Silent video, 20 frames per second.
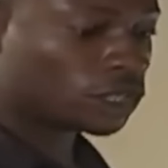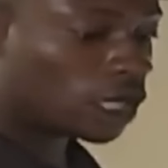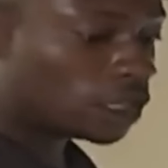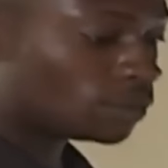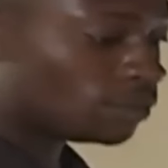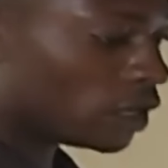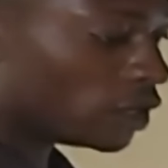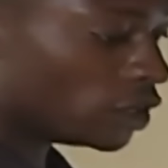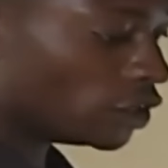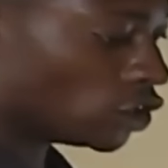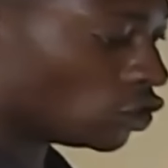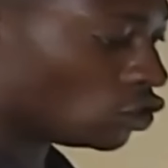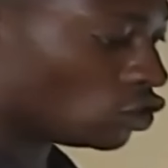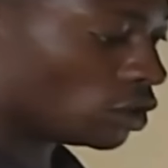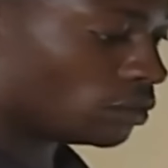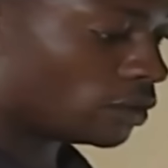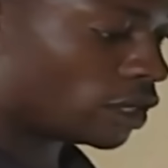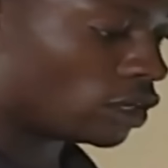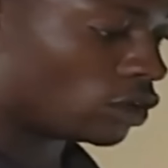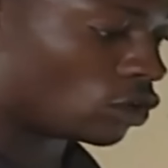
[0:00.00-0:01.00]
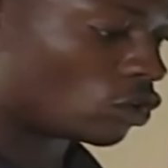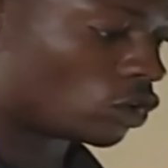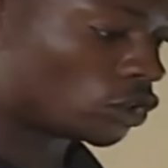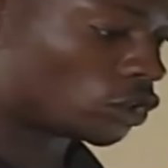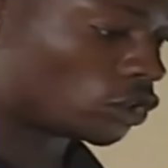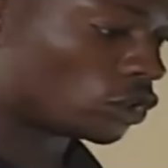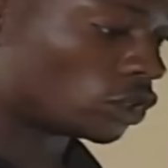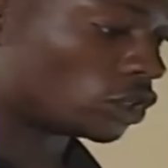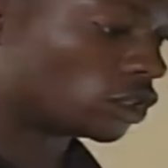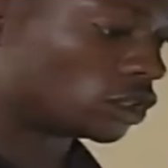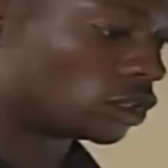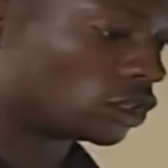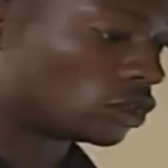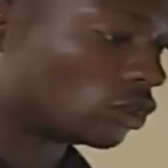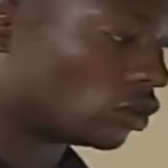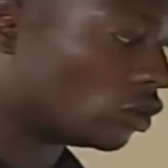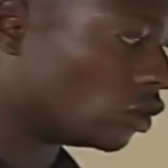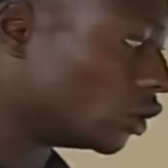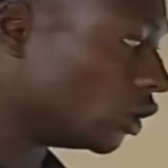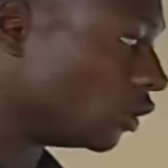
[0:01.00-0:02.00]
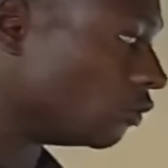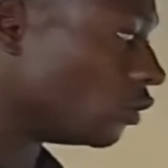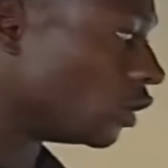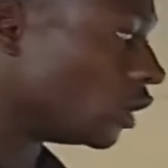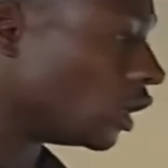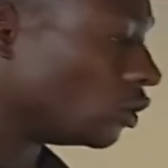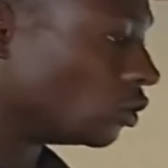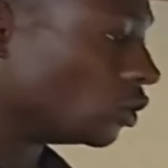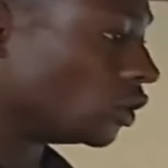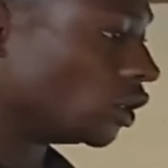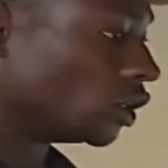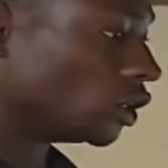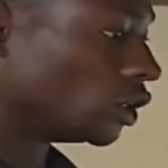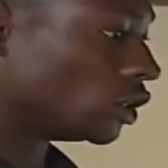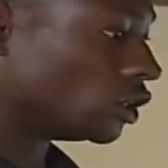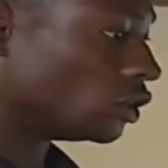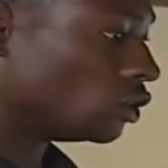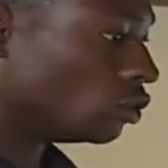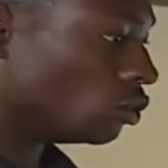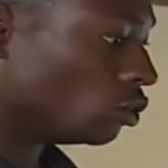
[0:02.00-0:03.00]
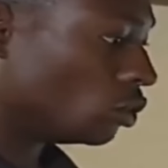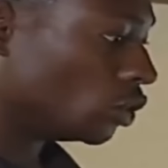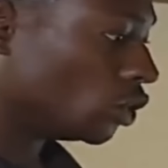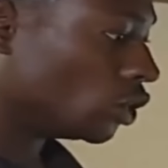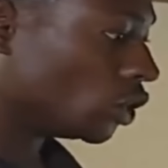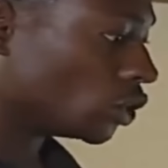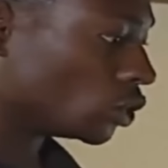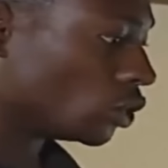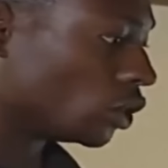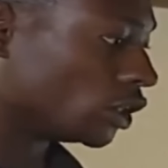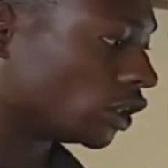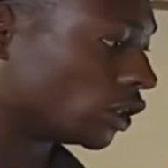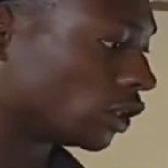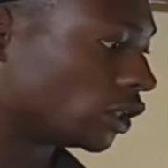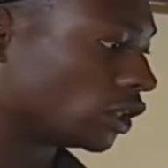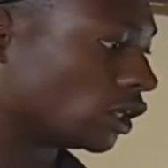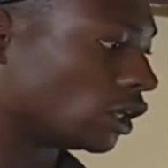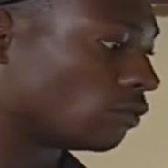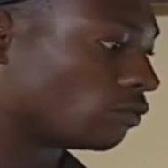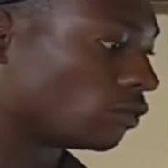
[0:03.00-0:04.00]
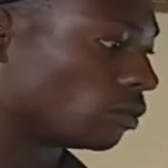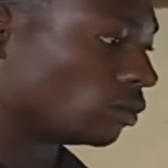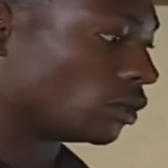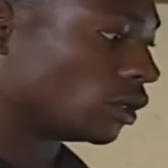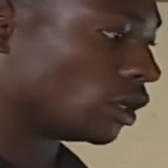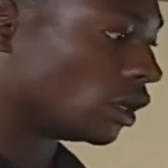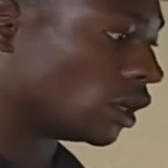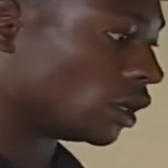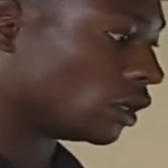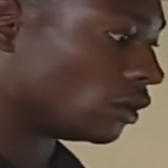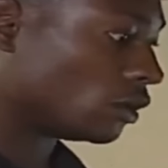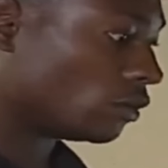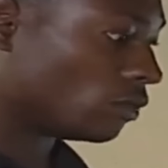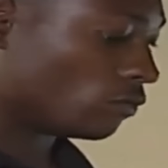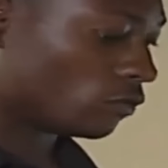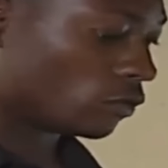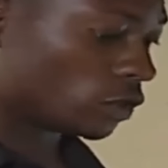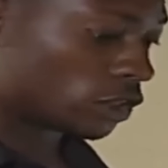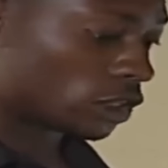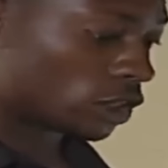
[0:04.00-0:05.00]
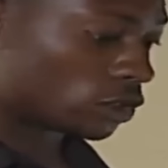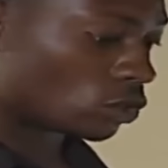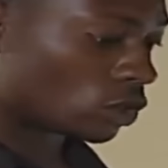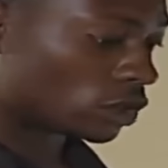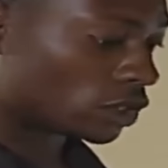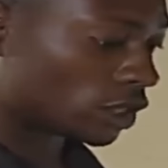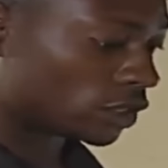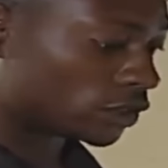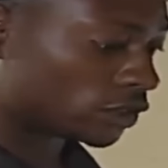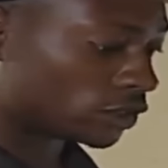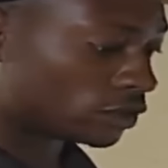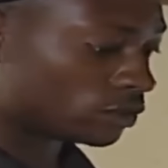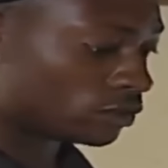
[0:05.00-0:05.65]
that man is to remain in custody until further notice. We just got a signal from the first headquarters.